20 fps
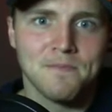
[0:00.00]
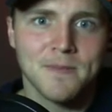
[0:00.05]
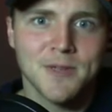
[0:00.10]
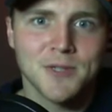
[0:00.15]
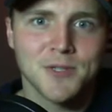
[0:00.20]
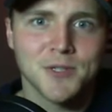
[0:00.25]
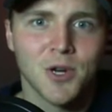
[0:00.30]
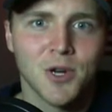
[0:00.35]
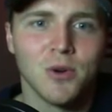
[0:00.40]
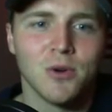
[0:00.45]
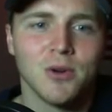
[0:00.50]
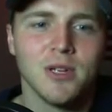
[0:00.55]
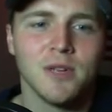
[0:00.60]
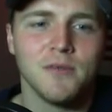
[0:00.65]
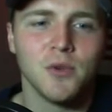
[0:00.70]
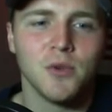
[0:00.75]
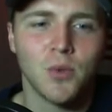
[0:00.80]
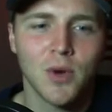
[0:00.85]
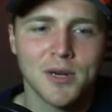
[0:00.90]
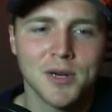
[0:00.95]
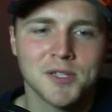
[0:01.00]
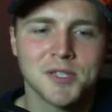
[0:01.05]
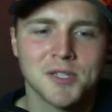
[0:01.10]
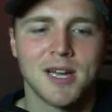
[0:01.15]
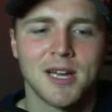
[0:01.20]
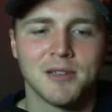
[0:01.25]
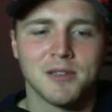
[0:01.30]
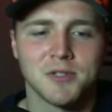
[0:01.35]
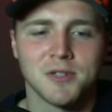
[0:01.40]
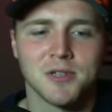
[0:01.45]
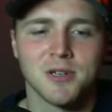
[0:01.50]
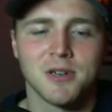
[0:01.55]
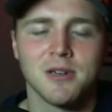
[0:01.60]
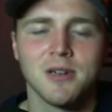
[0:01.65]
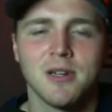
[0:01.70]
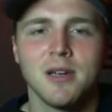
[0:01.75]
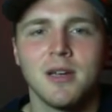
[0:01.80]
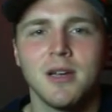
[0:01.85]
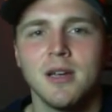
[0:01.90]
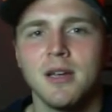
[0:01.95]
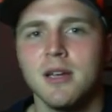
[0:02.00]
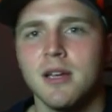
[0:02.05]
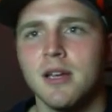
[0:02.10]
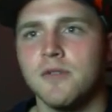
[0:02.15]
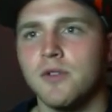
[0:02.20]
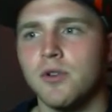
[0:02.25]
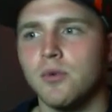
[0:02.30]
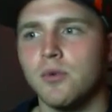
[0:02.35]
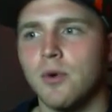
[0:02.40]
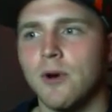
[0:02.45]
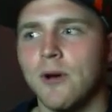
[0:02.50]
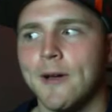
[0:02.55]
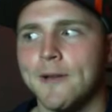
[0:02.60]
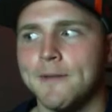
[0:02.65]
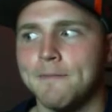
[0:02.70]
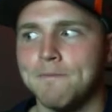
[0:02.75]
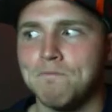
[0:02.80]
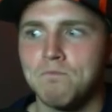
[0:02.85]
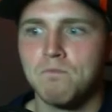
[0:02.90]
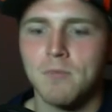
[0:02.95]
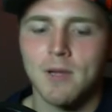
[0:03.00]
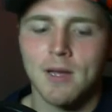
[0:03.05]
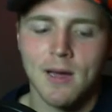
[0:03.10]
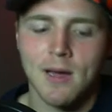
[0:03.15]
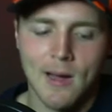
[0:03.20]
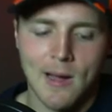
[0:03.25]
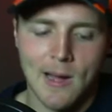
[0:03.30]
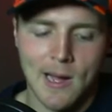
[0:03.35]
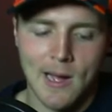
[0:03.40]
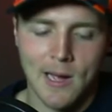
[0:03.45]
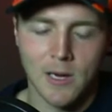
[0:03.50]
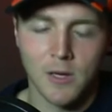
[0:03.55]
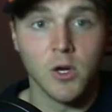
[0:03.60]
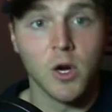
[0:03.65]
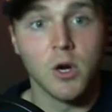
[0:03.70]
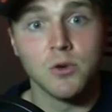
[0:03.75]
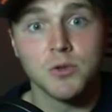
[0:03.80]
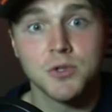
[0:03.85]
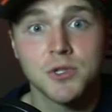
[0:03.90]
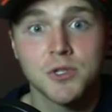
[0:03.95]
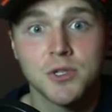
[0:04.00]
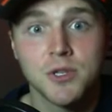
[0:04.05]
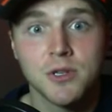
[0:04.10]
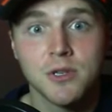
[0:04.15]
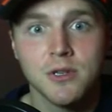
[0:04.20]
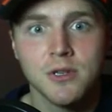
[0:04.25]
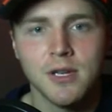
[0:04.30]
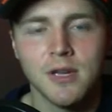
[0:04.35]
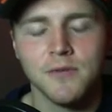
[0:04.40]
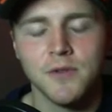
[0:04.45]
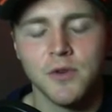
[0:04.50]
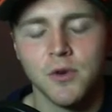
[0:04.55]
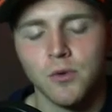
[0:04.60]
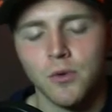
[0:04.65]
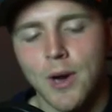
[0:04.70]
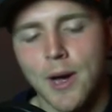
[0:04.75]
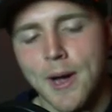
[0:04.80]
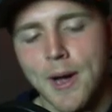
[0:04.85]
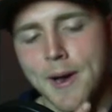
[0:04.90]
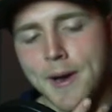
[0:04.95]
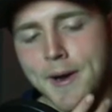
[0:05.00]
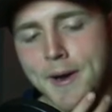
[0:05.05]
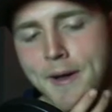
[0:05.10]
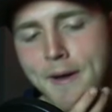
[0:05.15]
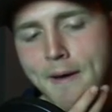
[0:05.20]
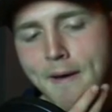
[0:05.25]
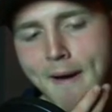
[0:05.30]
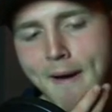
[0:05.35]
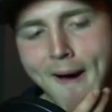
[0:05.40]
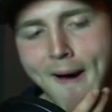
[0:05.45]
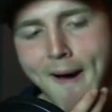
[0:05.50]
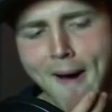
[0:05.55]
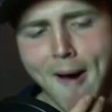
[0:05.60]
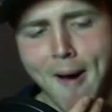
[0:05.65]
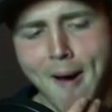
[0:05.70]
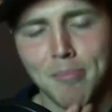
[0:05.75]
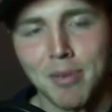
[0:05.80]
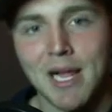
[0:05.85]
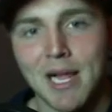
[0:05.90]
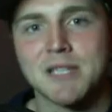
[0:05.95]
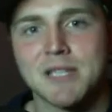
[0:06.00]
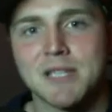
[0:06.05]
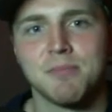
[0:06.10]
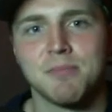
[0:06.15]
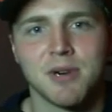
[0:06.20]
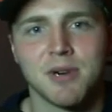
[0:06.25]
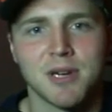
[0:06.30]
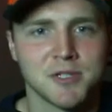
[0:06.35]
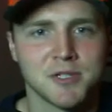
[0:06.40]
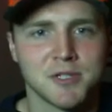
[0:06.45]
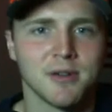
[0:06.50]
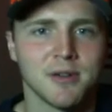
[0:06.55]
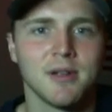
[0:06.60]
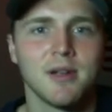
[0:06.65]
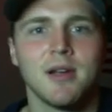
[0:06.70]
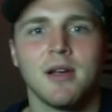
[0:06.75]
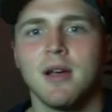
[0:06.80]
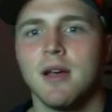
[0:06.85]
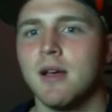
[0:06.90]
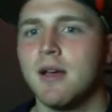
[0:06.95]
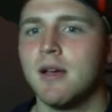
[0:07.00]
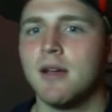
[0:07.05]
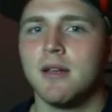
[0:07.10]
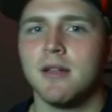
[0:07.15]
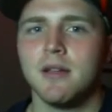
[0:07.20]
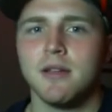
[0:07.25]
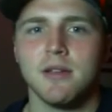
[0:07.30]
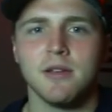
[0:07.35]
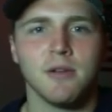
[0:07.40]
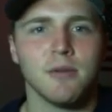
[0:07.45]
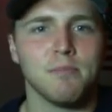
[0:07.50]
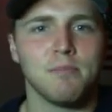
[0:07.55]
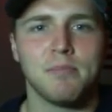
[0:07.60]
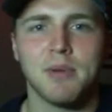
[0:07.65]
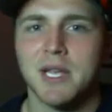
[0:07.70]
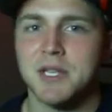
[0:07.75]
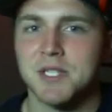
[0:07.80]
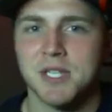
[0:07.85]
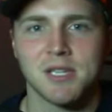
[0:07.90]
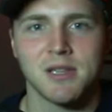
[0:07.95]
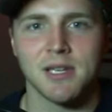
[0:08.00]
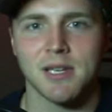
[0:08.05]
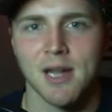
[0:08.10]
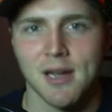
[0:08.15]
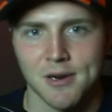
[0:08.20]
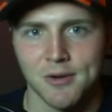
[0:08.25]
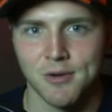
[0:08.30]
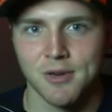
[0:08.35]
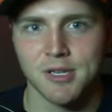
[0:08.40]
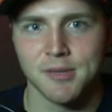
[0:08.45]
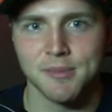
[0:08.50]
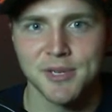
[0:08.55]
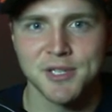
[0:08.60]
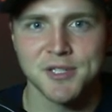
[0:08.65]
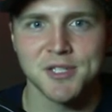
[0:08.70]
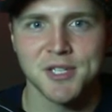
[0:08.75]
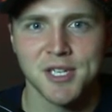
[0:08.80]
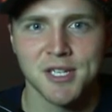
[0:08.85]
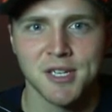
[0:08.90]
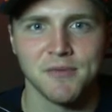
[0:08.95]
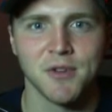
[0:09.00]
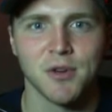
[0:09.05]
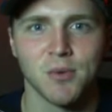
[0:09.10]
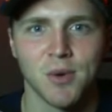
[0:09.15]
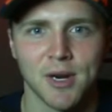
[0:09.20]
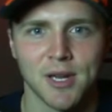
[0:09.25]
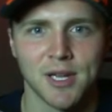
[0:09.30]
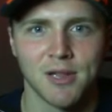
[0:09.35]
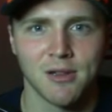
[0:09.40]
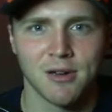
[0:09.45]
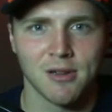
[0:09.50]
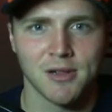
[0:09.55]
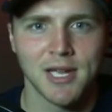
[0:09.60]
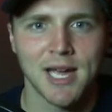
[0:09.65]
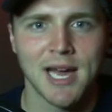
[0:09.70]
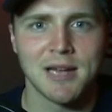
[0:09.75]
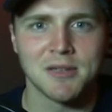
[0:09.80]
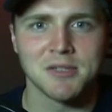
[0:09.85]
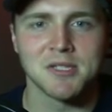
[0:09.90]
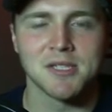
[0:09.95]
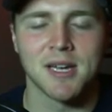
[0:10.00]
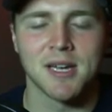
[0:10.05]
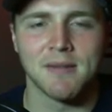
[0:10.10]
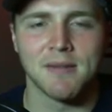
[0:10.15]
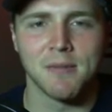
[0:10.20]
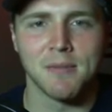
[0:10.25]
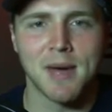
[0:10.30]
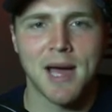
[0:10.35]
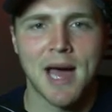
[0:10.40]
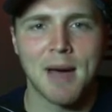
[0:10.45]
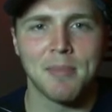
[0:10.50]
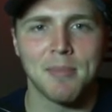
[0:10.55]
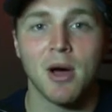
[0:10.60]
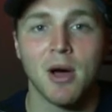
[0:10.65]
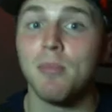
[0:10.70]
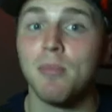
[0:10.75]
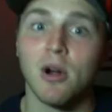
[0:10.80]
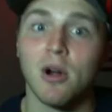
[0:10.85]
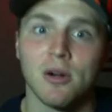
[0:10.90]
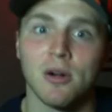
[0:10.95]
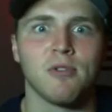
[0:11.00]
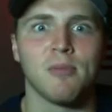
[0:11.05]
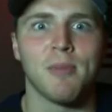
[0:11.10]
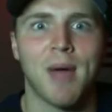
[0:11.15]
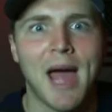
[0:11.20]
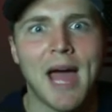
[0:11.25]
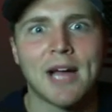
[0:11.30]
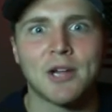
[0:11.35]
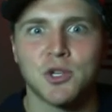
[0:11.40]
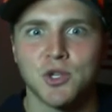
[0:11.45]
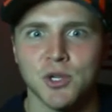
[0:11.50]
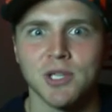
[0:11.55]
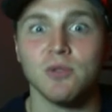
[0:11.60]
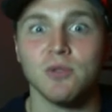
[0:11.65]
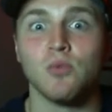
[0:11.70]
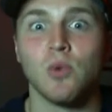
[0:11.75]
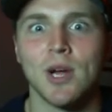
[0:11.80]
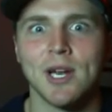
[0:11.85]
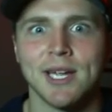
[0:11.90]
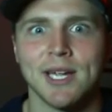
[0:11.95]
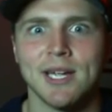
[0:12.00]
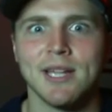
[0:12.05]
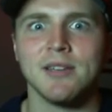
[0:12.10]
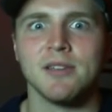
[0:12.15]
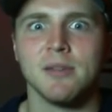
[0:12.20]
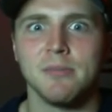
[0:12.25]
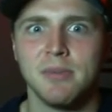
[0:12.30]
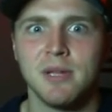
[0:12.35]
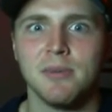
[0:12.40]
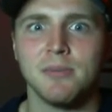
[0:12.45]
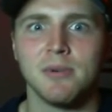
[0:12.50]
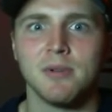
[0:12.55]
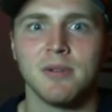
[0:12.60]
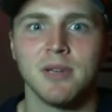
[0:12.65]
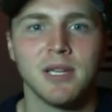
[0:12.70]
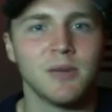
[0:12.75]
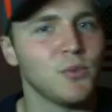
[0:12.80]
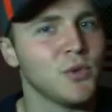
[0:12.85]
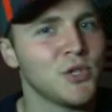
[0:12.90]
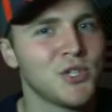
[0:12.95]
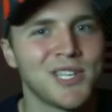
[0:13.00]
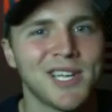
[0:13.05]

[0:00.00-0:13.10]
So if you run a silencer, if you run Ghost, if you run Blast Suppressor, you're basically not going to be seen if you're running along the outside of the map, apart from actually running into people, in which